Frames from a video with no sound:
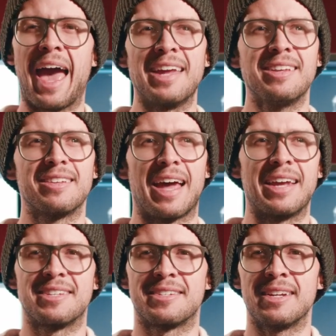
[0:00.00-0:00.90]

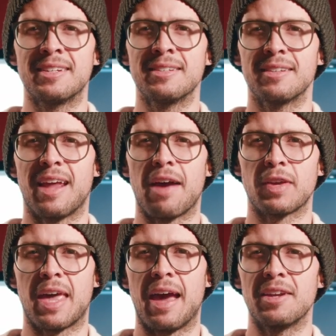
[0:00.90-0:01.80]
8sin have
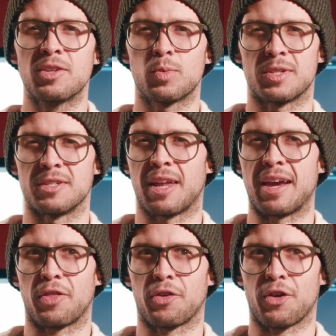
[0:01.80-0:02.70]
a cage, which is
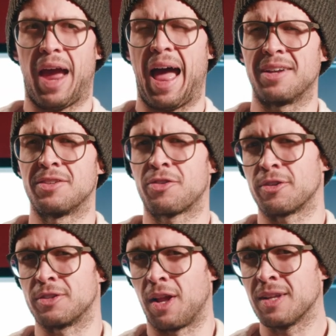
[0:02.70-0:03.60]
like
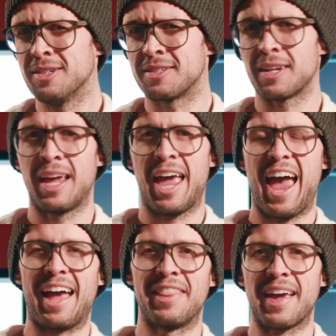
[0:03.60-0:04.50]
$300,
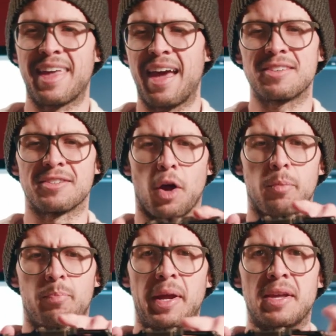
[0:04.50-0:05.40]
and that cage has
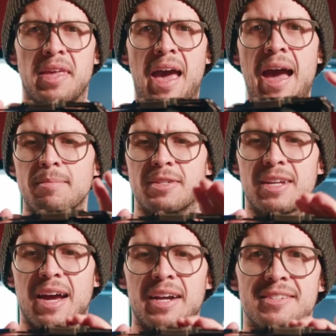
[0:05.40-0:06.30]
got big gaps that
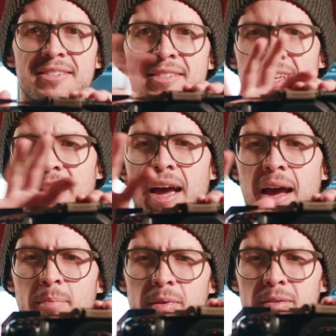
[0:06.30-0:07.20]
kind of stick
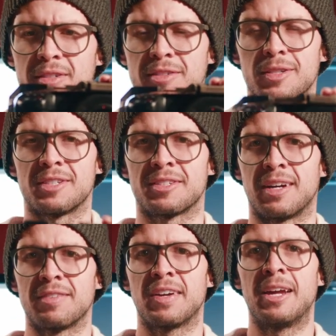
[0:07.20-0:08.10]
up and all this sort of
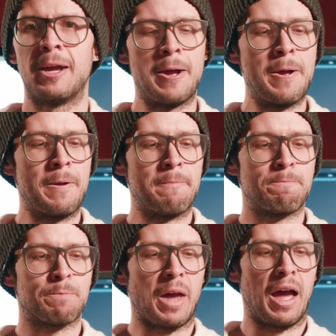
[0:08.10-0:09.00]
stuff.
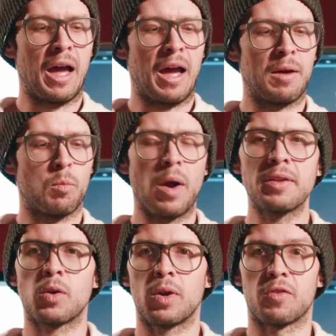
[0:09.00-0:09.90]

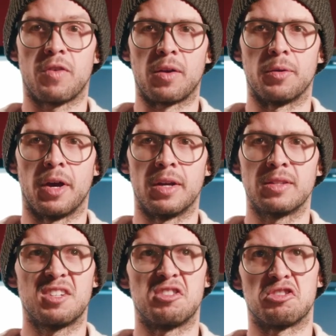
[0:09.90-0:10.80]
One quick final note,
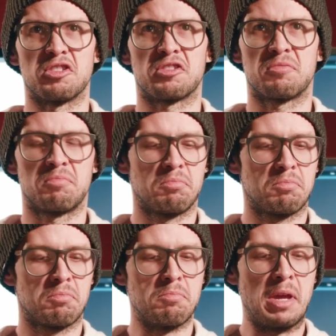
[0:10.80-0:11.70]
and this is just
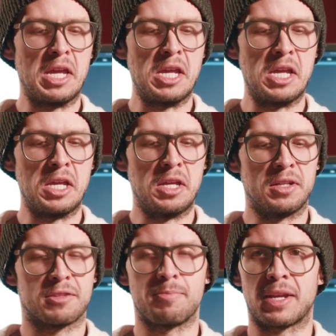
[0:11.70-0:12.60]
me
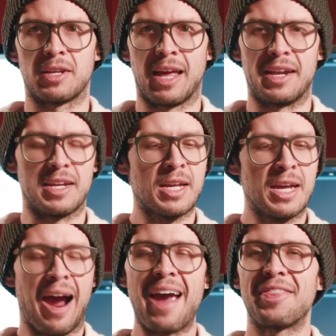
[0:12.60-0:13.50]
speculating.
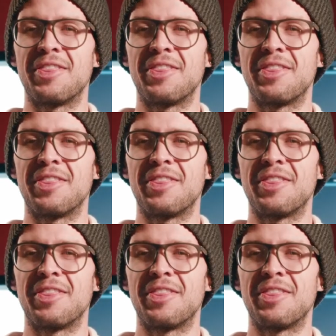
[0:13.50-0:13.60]
I